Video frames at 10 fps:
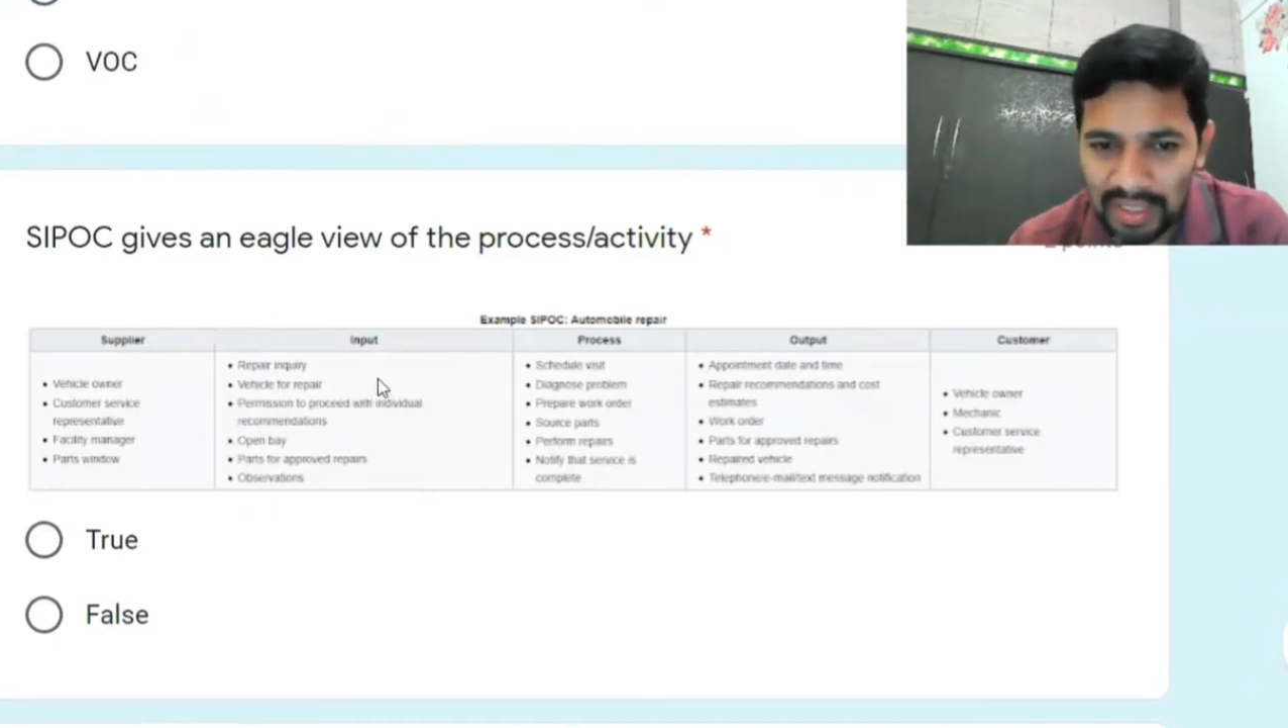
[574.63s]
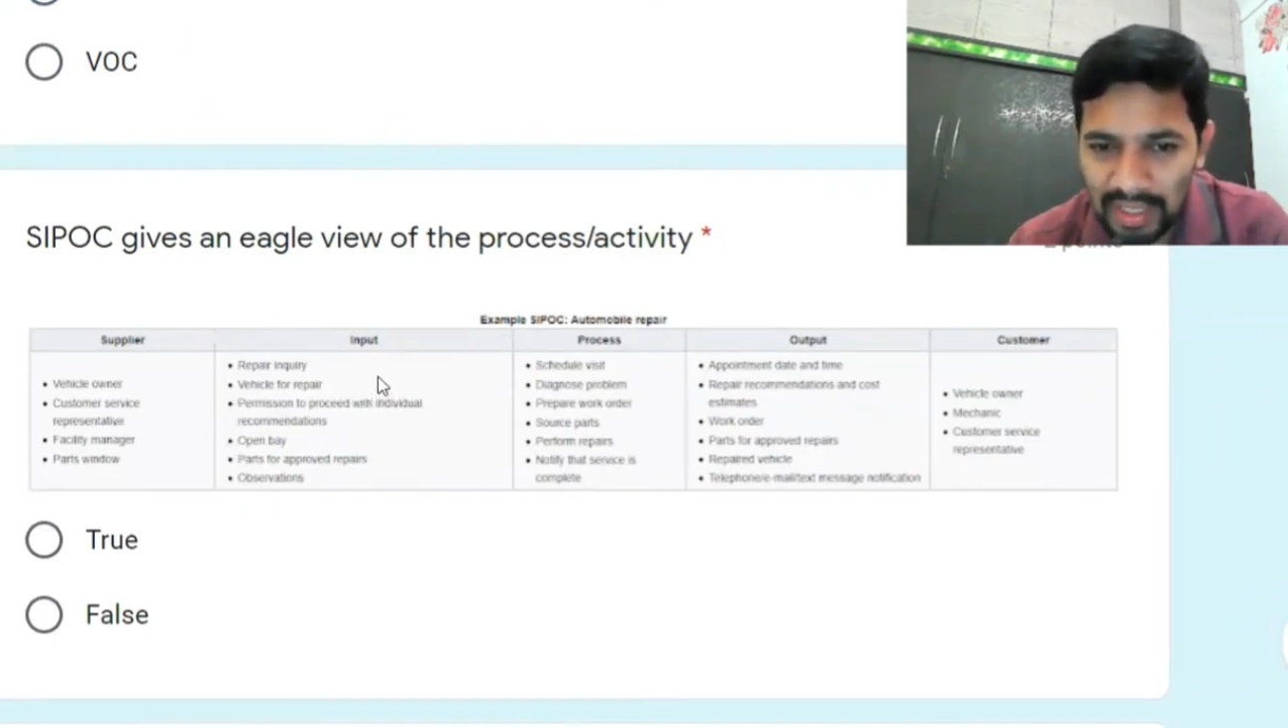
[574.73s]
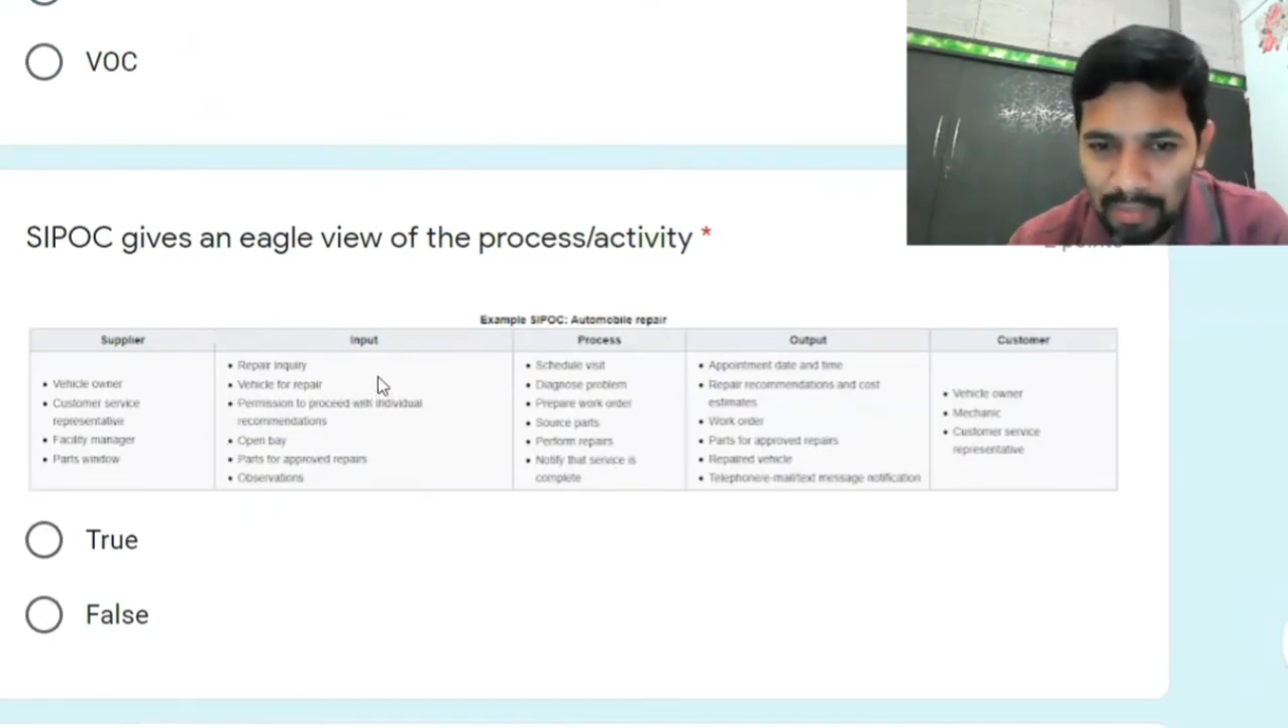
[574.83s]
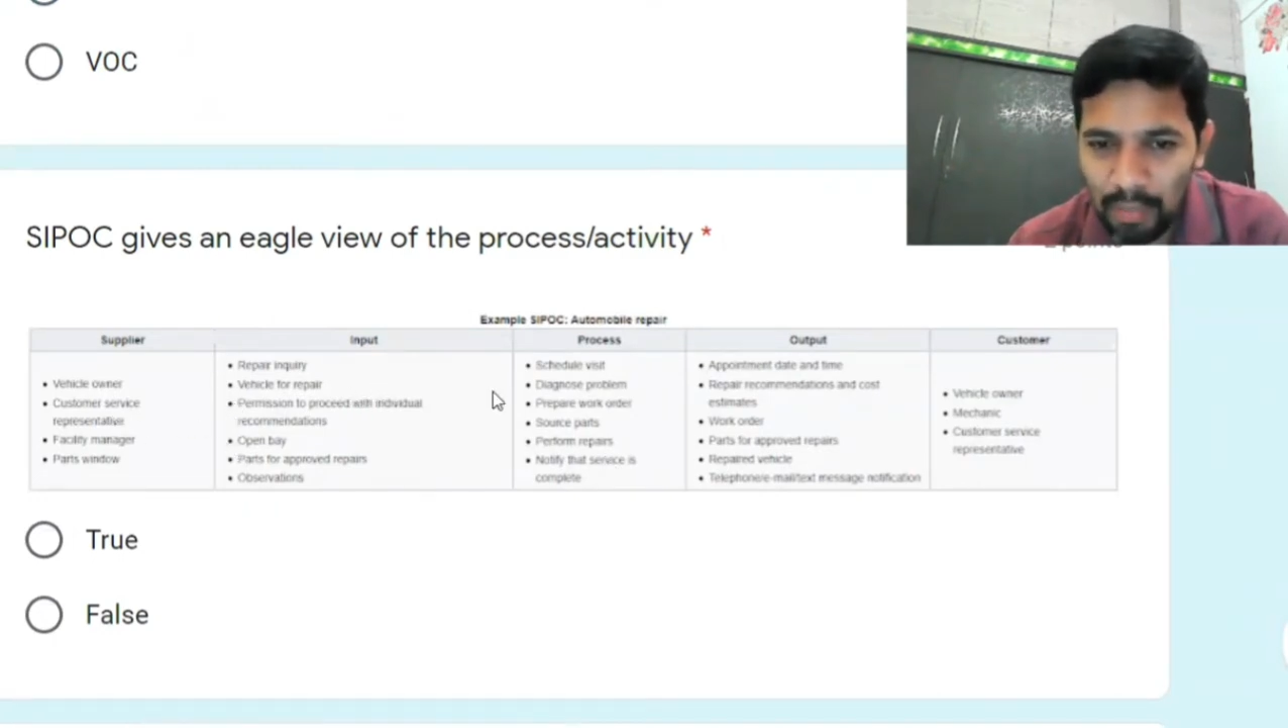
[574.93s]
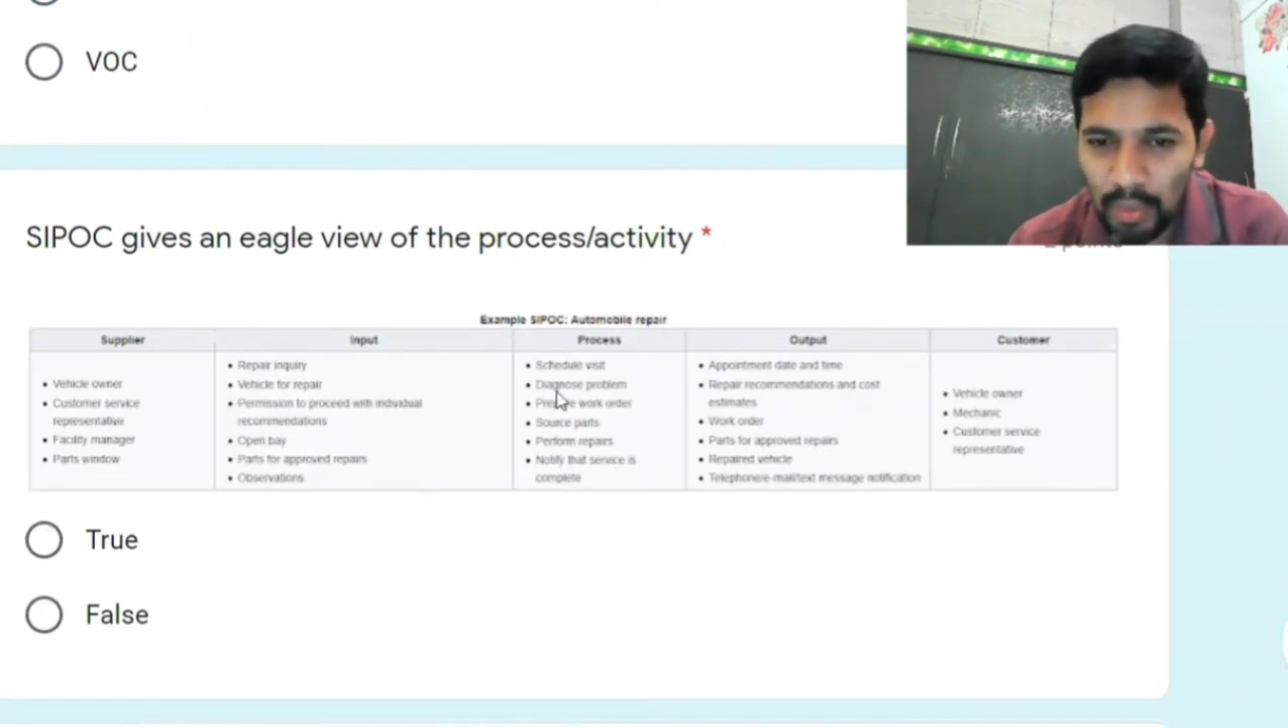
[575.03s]

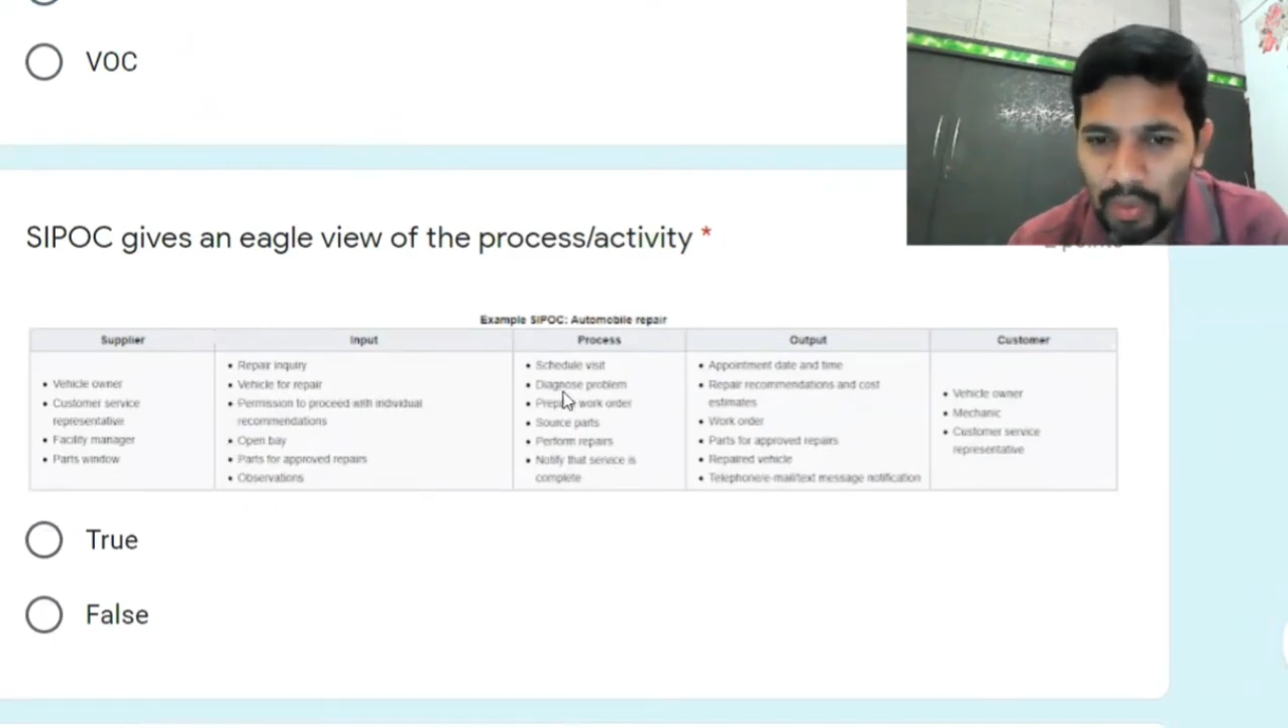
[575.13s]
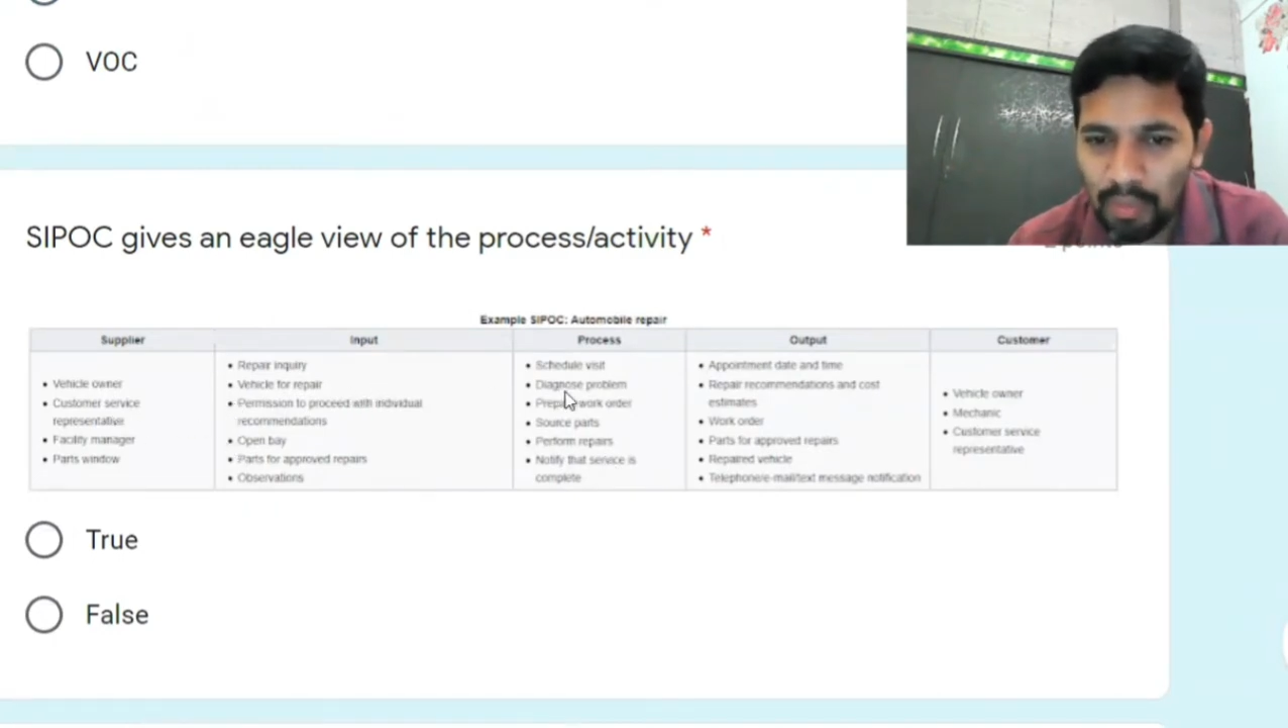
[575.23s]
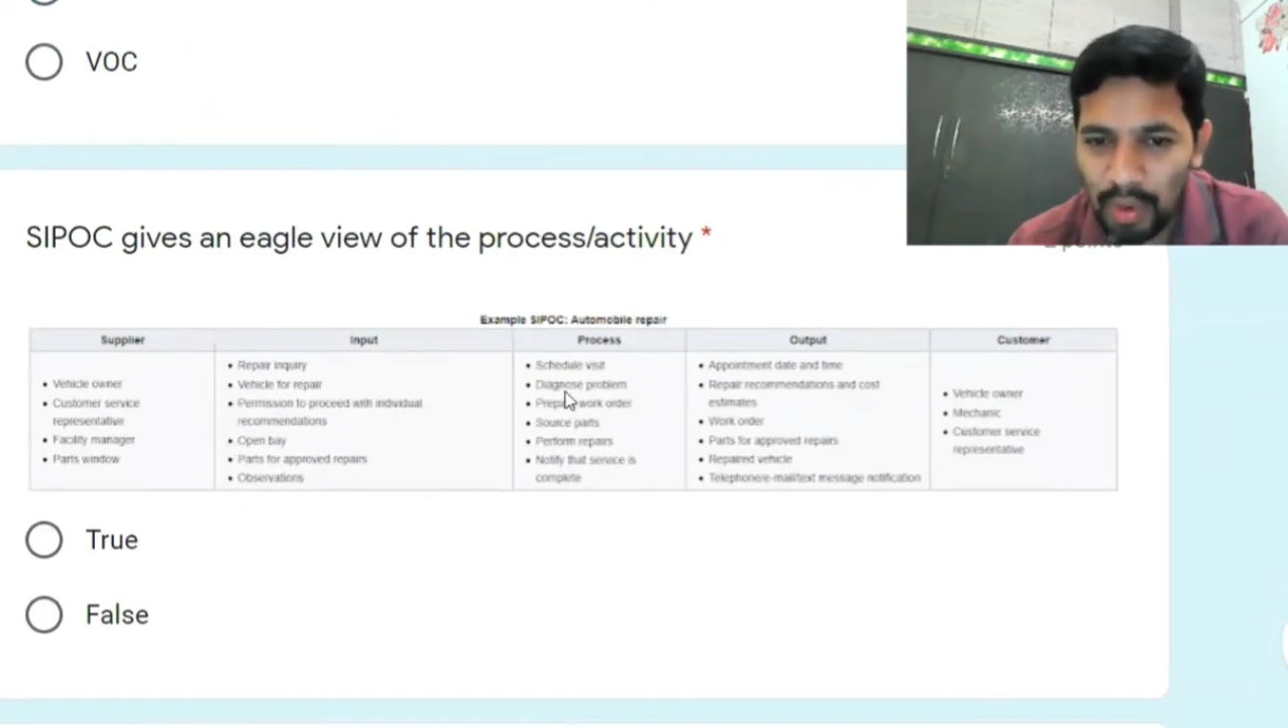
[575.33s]
input,